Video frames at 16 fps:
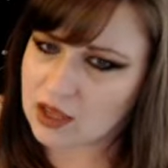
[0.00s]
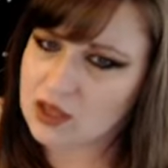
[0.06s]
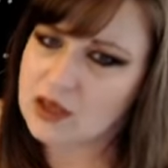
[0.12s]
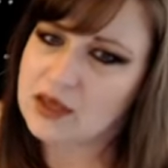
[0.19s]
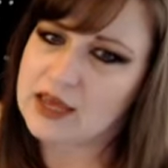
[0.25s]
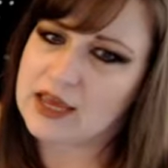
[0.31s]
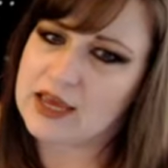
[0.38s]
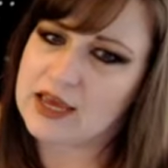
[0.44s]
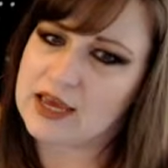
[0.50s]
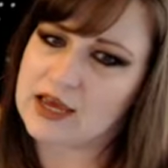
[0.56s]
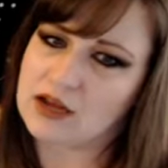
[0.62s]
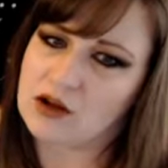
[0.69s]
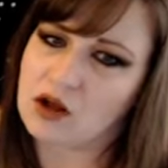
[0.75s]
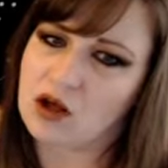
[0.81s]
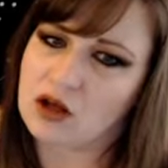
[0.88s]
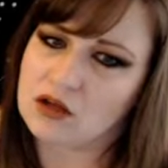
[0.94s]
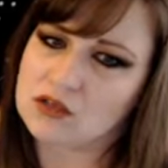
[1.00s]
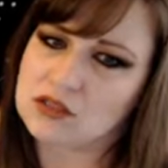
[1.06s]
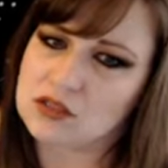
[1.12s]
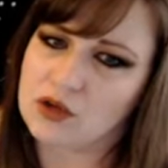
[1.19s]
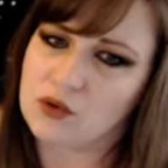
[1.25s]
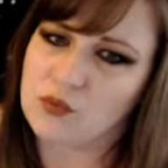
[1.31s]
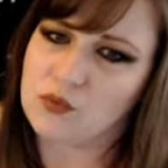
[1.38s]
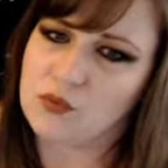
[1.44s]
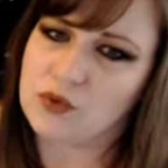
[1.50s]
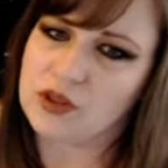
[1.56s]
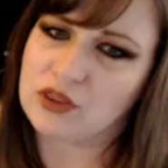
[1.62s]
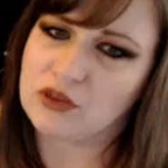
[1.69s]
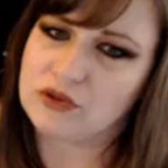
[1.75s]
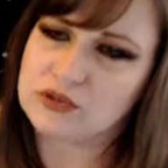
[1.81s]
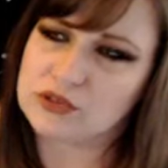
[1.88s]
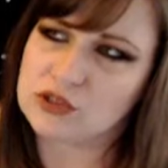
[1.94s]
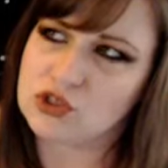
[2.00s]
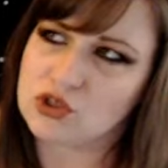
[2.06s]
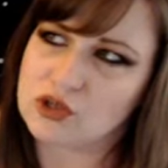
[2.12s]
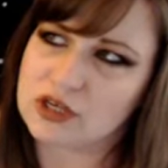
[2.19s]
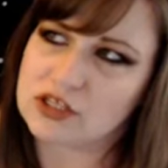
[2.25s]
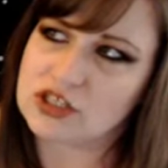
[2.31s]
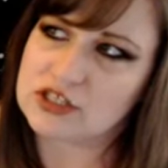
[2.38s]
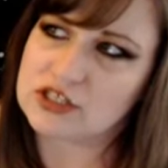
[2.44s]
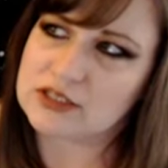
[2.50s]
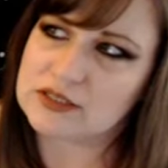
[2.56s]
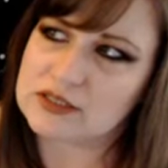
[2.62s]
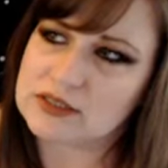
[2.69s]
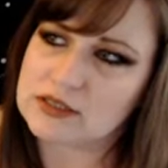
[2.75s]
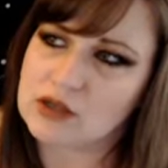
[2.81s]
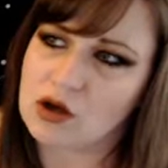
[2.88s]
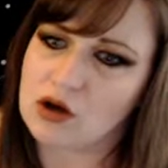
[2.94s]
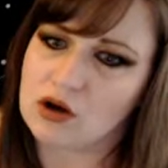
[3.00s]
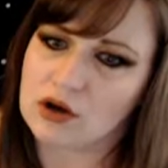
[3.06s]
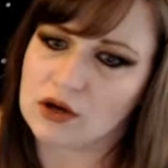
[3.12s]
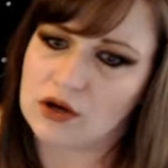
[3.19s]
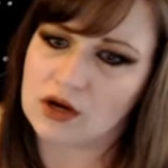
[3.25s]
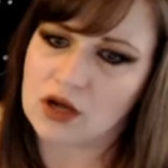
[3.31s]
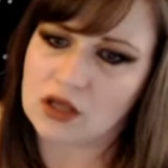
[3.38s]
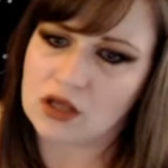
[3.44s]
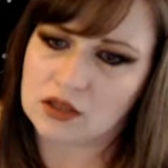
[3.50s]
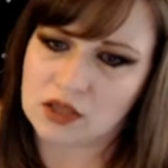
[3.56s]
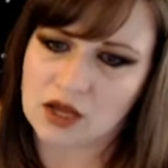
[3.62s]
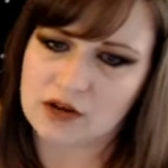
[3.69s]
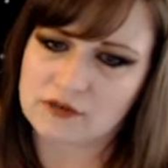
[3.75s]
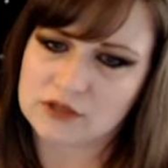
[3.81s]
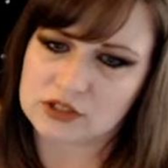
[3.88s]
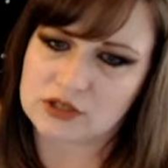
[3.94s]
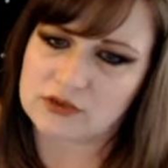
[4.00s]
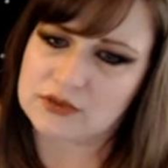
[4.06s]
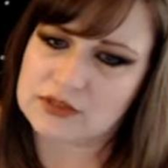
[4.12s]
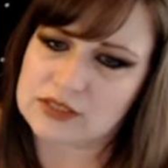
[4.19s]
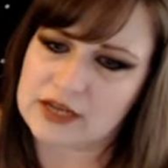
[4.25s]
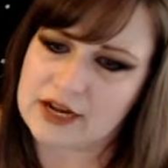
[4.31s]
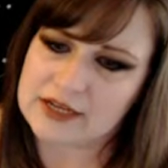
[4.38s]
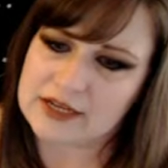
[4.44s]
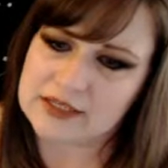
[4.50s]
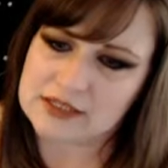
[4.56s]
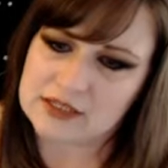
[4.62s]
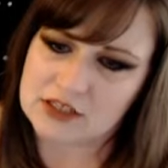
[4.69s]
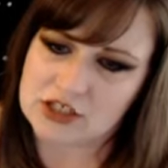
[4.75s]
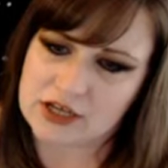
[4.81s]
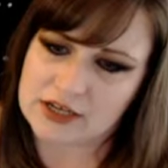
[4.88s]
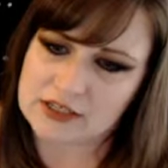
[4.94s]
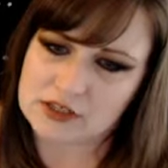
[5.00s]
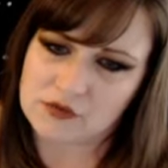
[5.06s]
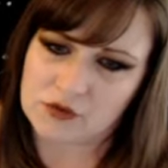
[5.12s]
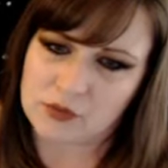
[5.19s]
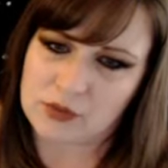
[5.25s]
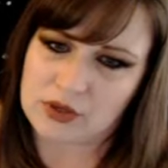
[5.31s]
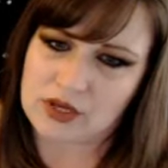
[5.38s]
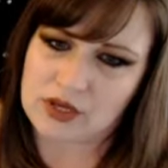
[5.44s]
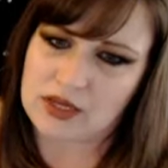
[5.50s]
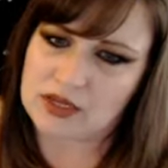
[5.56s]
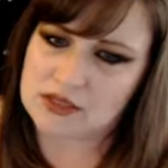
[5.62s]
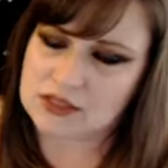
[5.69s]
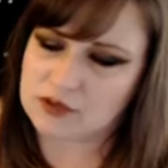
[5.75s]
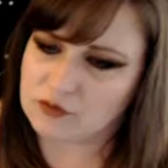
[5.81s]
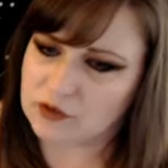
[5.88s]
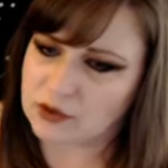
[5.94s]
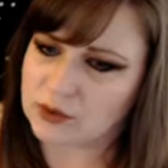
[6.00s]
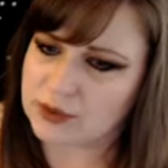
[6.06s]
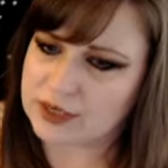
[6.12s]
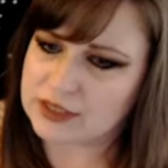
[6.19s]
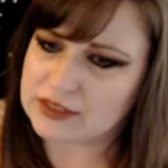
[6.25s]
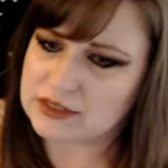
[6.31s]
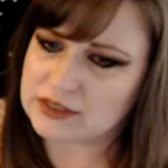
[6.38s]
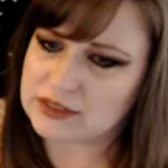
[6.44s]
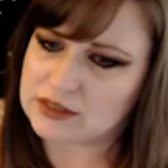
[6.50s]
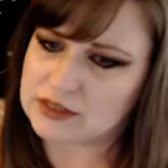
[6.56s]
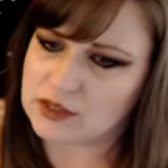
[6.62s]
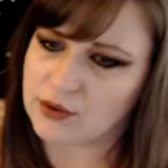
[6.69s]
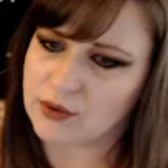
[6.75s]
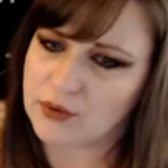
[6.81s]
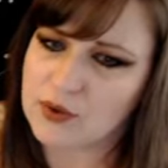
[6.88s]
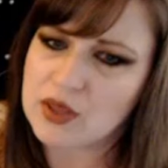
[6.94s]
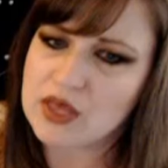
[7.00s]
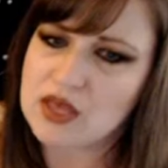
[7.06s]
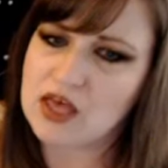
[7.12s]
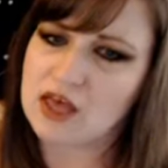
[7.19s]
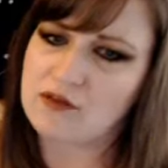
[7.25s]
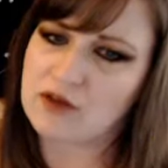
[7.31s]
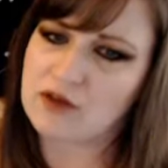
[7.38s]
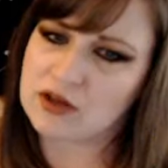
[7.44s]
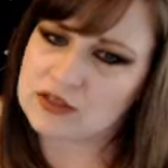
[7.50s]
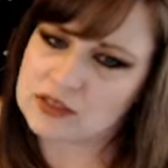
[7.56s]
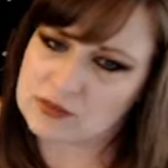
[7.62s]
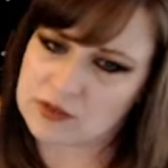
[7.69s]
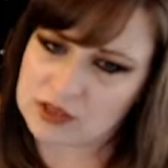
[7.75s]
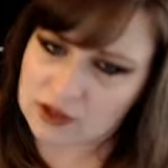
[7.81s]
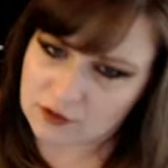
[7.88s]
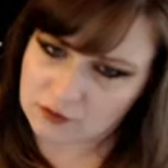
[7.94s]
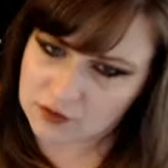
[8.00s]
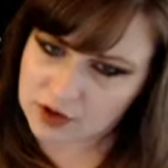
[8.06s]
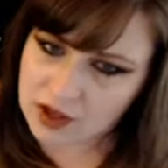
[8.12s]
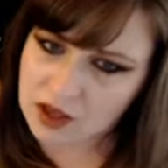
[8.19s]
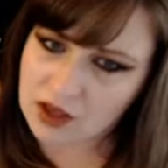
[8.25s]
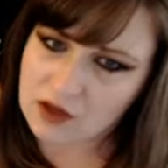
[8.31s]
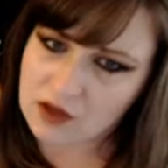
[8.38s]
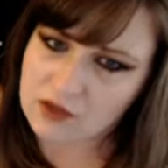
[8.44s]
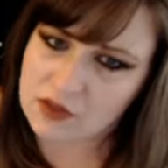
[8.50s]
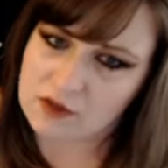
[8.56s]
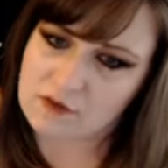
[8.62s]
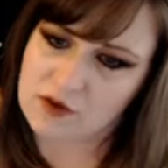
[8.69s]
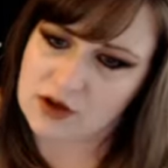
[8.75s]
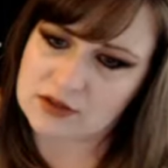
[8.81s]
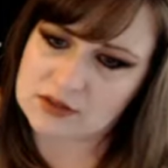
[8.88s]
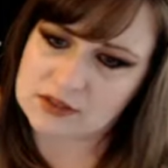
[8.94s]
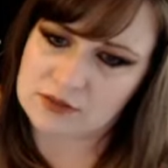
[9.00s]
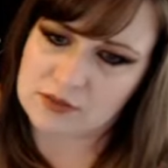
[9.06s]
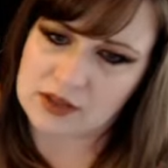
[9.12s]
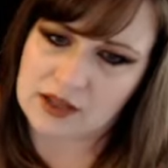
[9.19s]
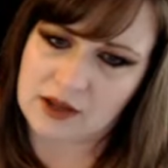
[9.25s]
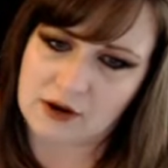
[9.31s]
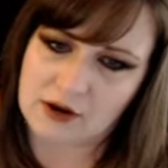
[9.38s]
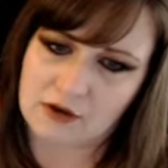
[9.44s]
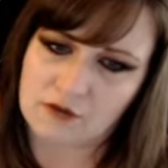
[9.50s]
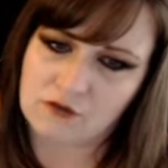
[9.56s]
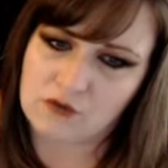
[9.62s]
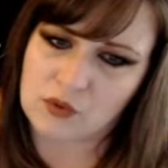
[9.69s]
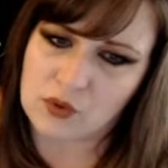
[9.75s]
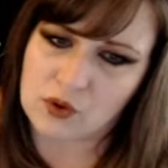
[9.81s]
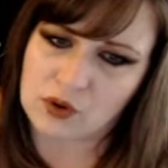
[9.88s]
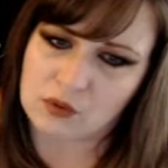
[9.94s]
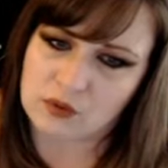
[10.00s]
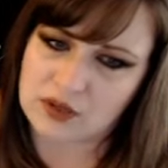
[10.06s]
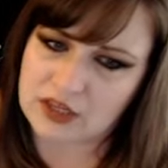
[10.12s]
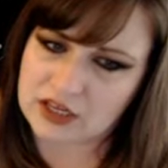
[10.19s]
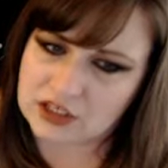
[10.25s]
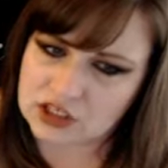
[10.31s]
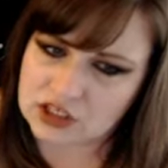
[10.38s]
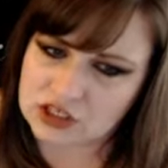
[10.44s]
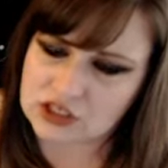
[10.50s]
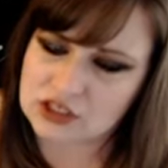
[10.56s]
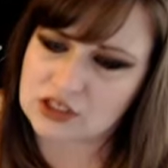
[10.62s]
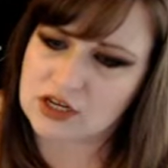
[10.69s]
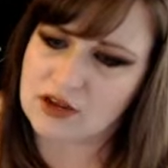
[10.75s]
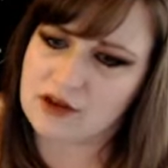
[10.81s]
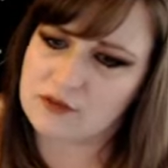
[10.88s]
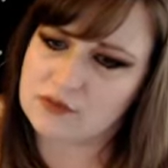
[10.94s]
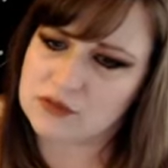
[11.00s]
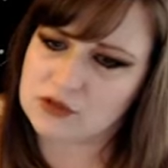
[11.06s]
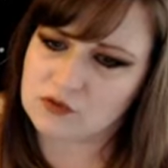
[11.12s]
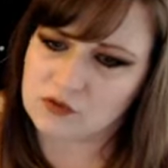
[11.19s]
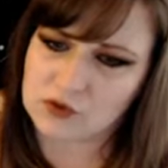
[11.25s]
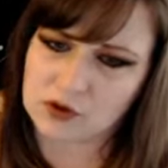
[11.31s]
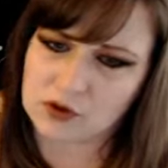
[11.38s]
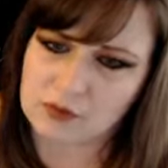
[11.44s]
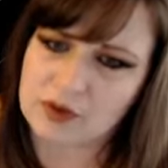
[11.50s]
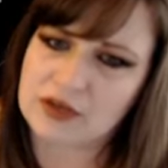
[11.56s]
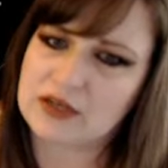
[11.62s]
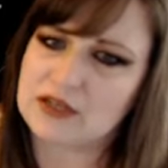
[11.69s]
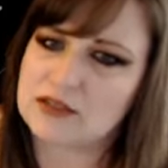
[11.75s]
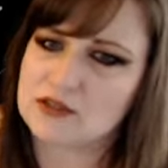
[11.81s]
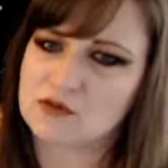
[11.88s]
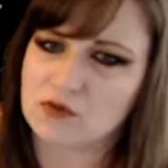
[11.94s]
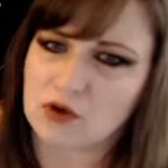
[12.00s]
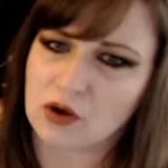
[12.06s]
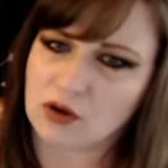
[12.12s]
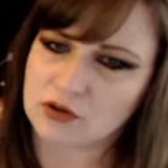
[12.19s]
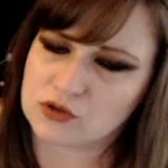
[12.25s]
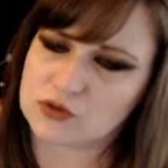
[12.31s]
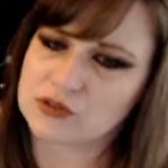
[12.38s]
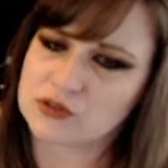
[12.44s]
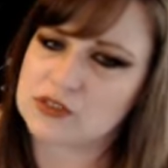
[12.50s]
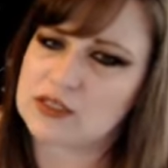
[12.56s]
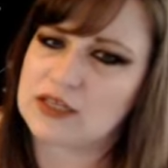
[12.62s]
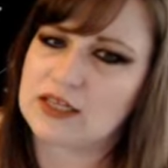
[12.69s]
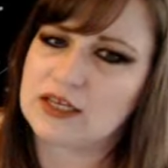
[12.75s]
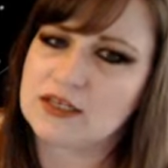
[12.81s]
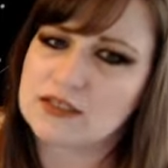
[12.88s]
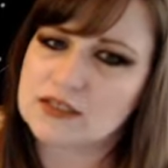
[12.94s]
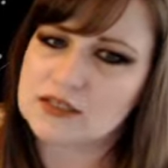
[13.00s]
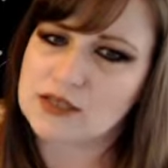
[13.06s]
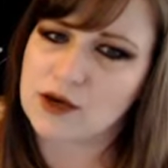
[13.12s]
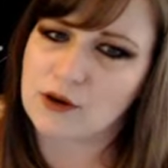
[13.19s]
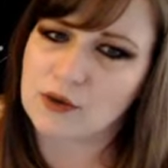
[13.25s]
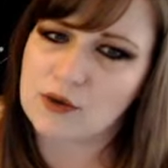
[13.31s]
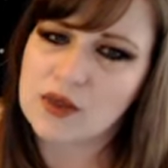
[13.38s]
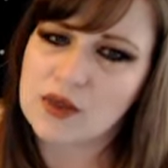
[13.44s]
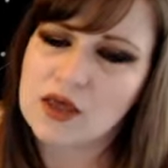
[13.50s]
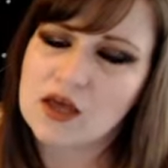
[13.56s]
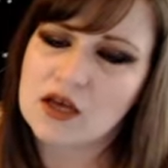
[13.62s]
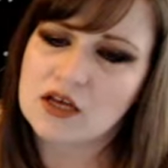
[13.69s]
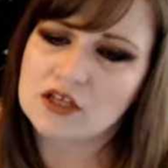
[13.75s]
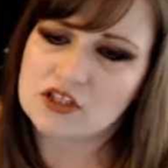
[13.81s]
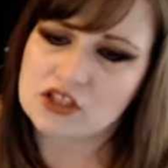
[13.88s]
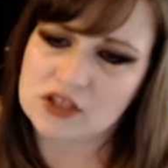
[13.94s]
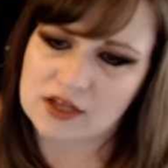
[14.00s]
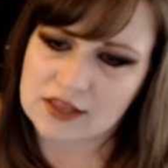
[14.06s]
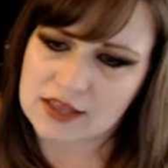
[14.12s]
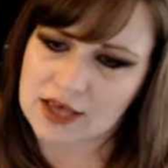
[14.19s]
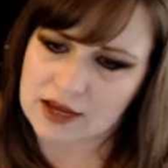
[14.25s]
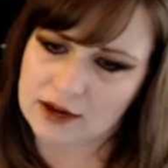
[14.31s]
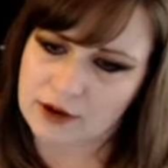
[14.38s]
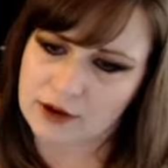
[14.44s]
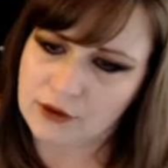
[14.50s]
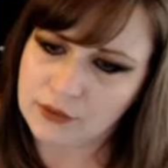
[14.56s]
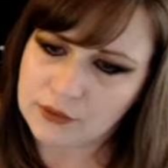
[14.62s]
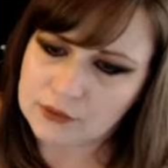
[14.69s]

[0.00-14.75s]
And also with those instructions are a lot of stones that I suggest for putting in different grids. So I've got some in there for health, I've got some in there for relationships, for abundance, for all sorts of things. So check that out.